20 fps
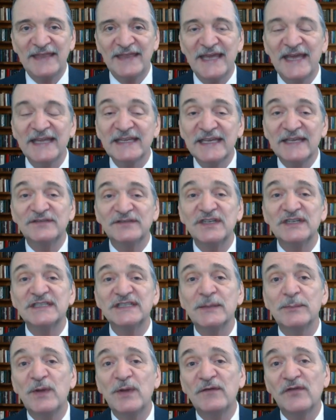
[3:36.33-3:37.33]
and that gives us
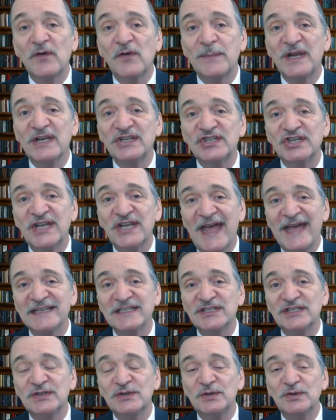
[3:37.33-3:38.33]
some information
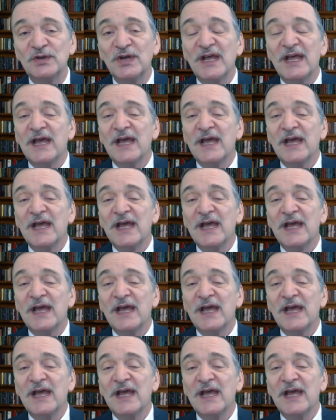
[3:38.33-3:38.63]
as to